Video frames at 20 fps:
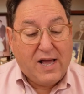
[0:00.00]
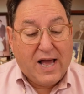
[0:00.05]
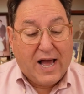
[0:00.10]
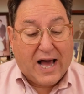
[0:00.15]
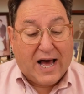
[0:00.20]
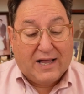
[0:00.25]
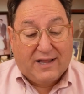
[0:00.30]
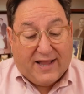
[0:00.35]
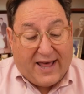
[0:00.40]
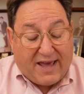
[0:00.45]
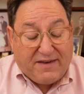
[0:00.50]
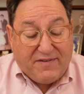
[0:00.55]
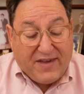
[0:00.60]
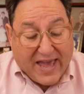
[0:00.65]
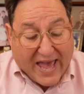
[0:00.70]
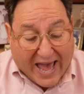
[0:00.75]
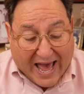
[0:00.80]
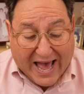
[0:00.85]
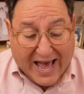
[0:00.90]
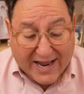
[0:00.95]
Halevi
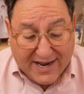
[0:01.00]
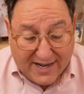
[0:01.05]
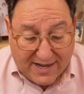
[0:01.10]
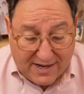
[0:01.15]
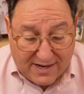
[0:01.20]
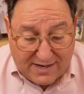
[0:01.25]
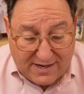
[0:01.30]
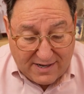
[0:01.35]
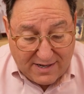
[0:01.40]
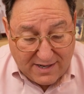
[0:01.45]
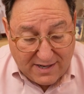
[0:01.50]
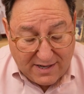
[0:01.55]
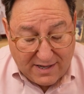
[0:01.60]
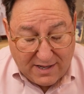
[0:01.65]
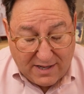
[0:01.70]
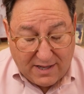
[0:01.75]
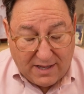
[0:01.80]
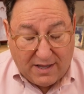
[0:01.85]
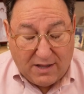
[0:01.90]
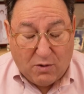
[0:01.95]
added,
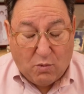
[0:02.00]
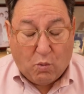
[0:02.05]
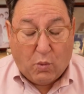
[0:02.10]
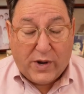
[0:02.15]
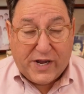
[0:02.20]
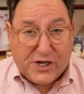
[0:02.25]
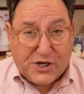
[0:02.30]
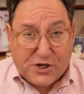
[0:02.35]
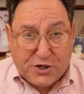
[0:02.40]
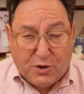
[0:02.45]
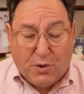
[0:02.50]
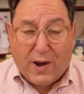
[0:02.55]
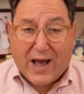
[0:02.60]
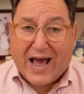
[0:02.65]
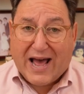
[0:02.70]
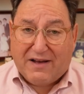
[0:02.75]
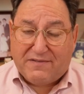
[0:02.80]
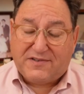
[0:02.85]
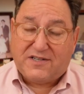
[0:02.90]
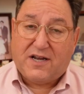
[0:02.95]
we do
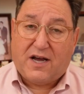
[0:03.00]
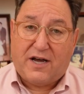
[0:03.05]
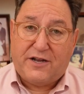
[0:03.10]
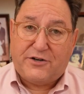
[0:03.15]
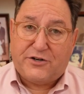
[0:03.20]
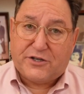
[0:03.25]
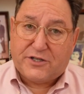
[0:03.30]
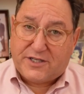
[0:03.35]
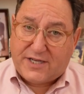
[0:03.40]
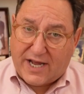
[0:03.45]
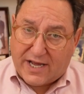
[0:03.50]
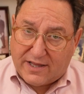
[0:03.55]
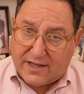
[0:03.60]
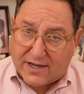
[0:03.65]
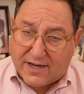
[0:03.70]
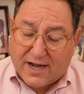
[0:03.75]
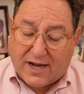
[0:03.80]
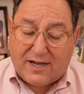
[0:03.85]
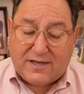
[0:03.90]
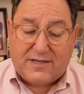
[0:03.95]
have to understand the
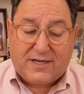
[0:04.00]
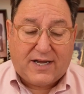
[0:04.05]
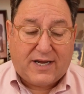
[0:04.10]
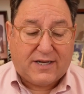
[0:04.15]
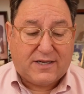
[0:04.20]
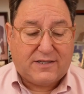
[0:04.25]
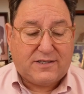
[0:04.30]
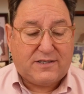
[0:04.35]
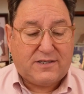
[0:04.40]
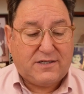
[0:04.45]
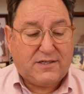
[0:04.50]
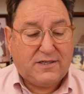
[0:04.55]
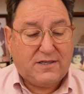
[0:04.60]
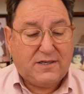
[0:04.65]
context.